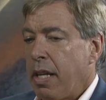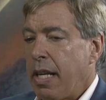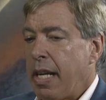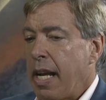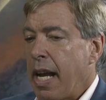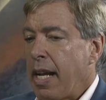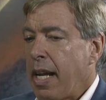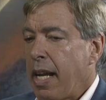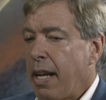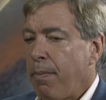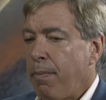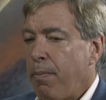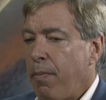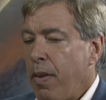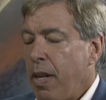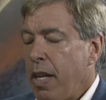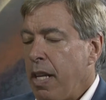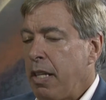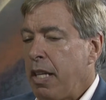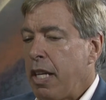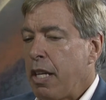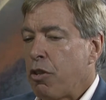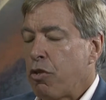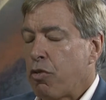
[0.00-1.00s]
getting
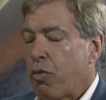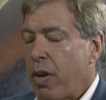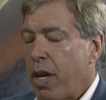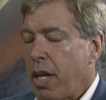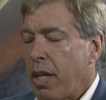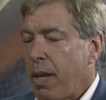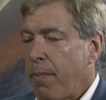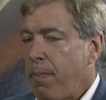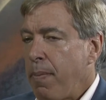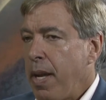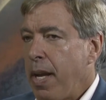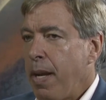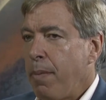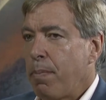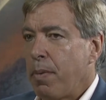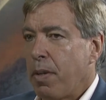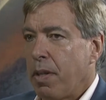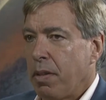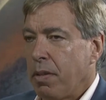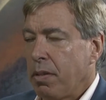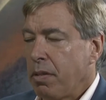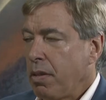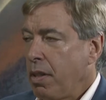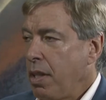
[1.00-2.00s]
the Israeli
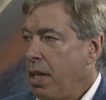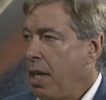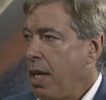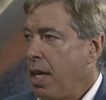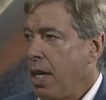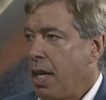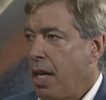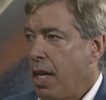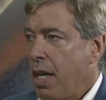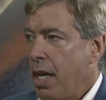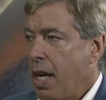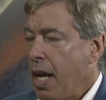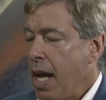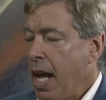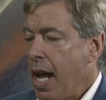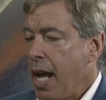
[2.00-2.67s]
people uh,